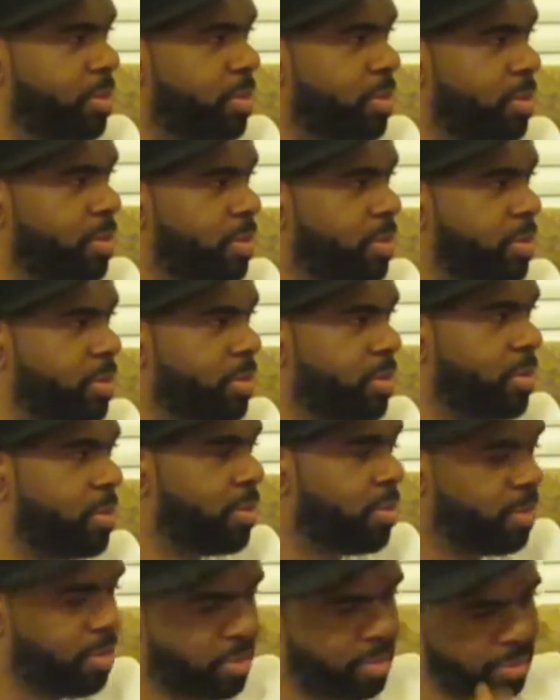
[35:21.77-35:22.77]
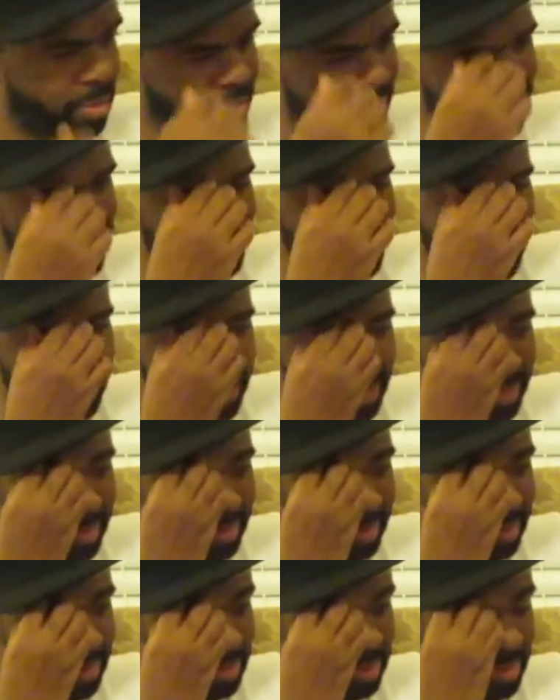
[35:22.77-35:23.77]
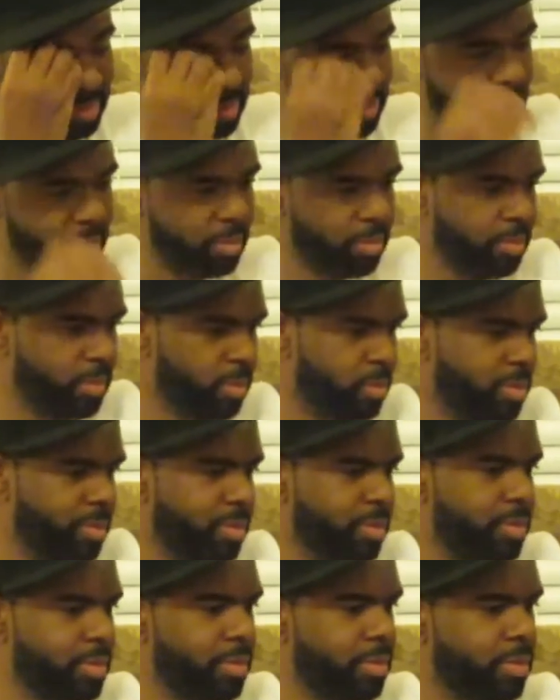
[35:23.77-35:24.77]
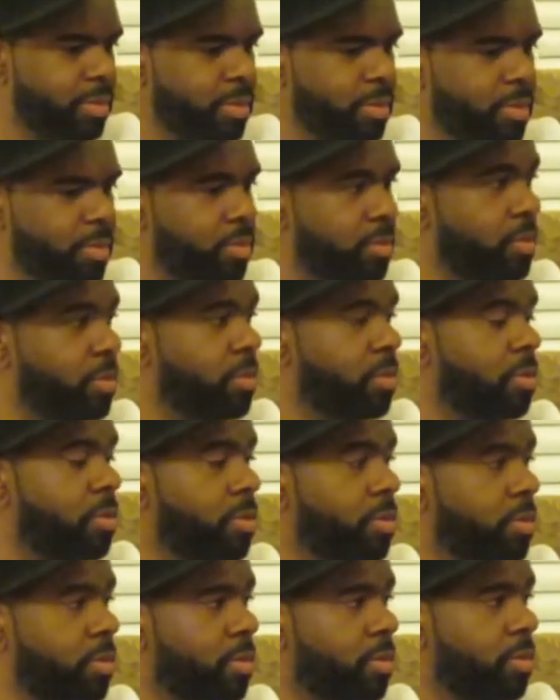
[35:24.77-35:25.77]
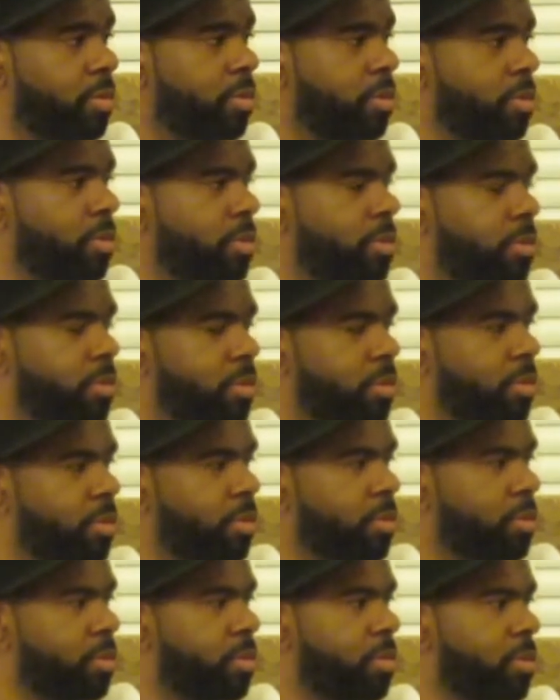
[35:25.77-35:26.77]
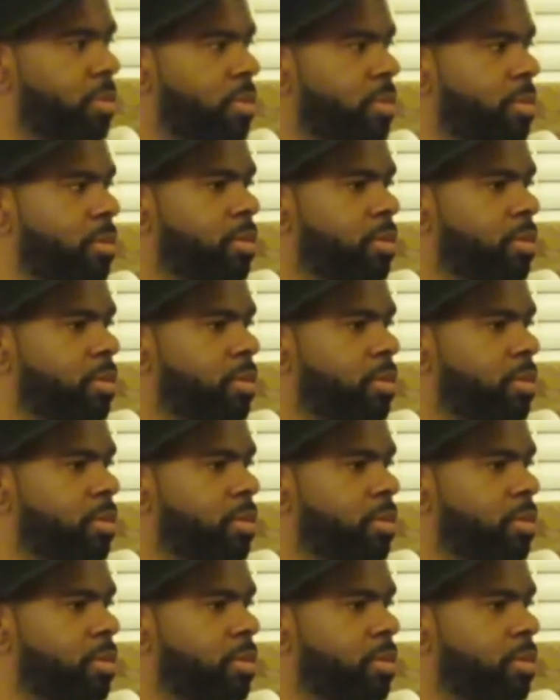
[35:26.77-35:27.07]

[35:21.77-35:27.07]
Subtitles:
[no speech]